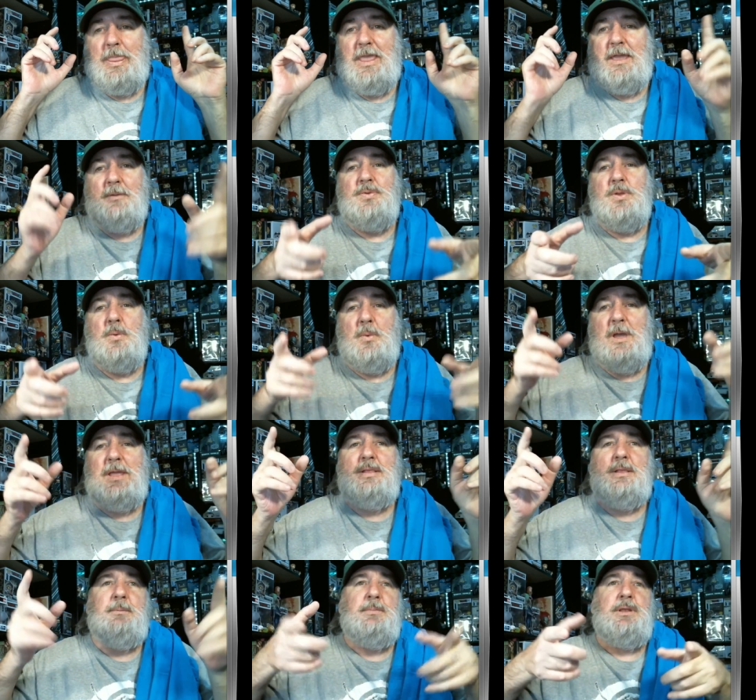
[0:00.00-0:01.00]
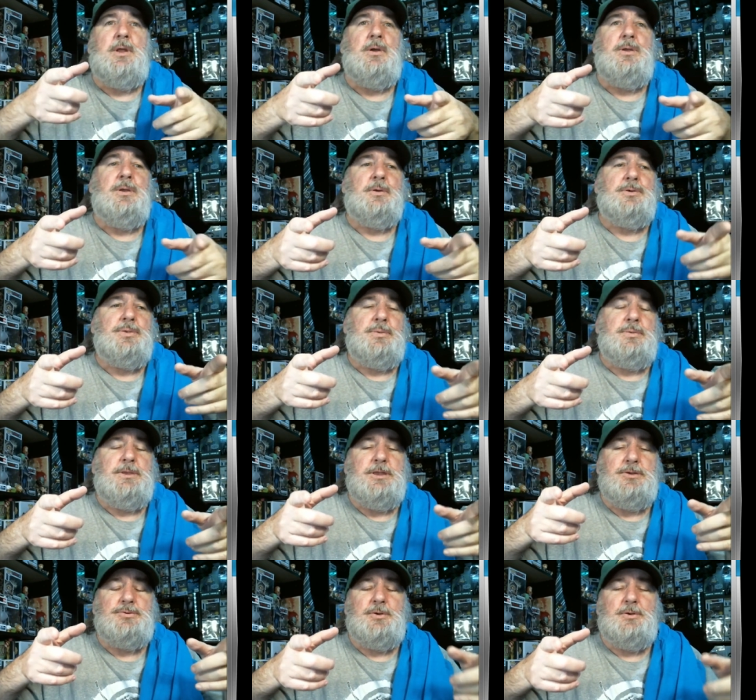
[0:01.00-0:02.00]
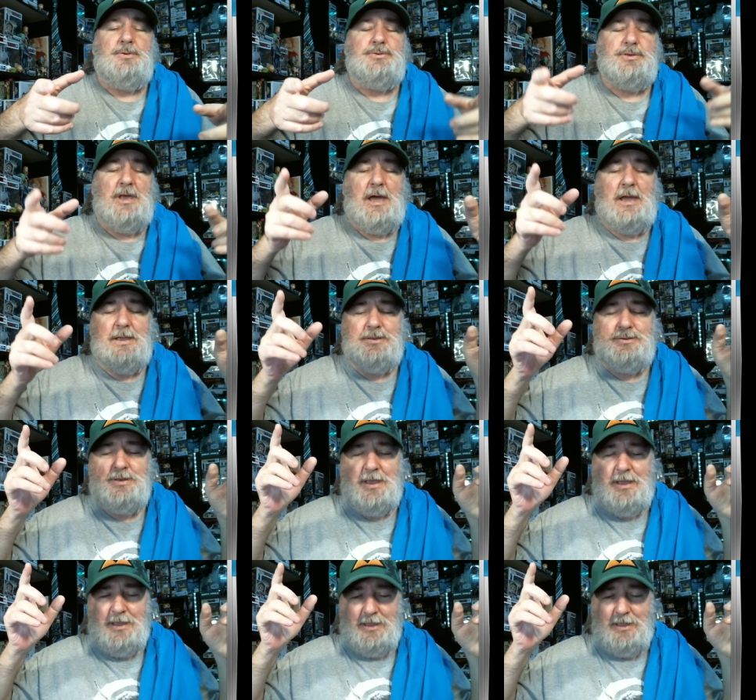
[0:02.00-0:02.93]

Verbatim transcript: if you win, let me know your t-shirt size.